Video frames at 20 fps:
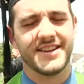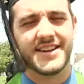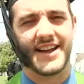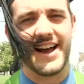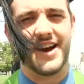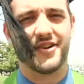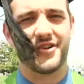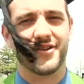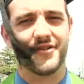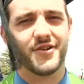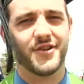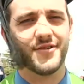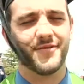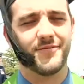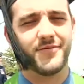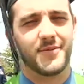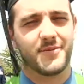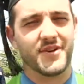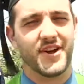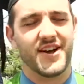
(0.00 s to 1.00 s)
Kyle Carew
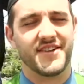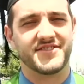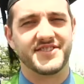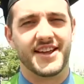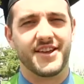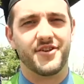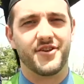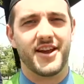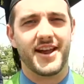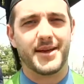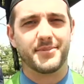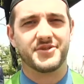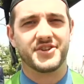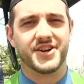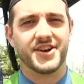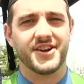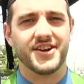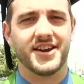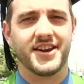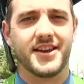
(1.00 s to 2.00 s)
from Goffstown, New
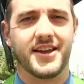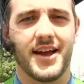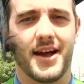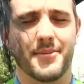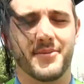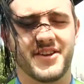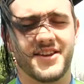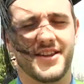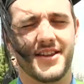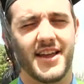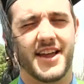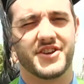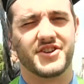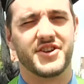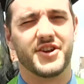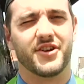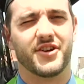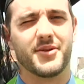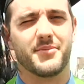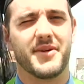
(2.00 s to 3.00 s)
Hampshire. I'm an
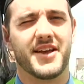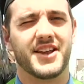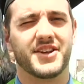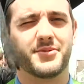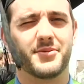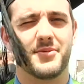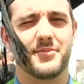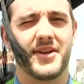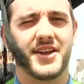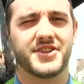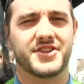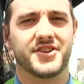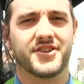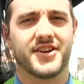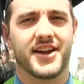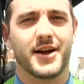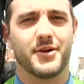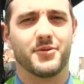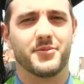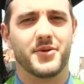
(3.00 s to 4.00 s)
engineering and management major
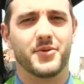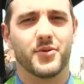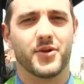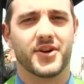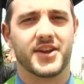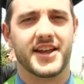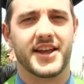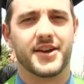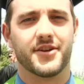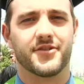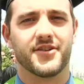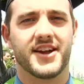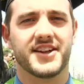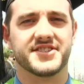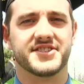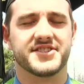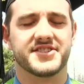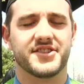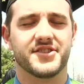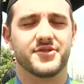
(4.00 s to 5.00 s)
and I will be working at
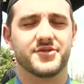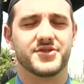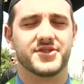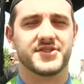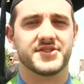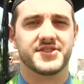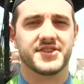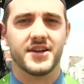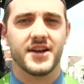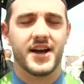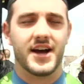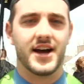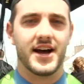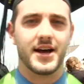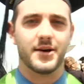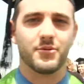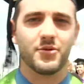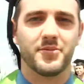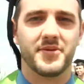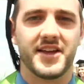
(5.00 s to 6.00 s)
Horizon Solutions.
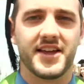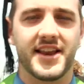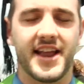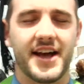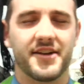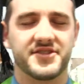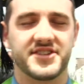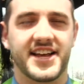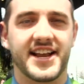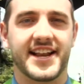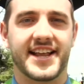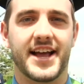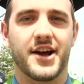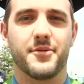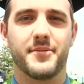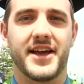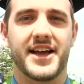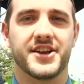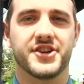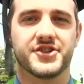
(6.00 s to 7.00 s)
I will be an outside
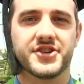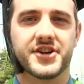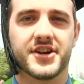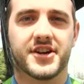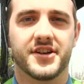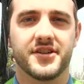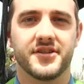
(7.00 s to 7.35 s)
account manager.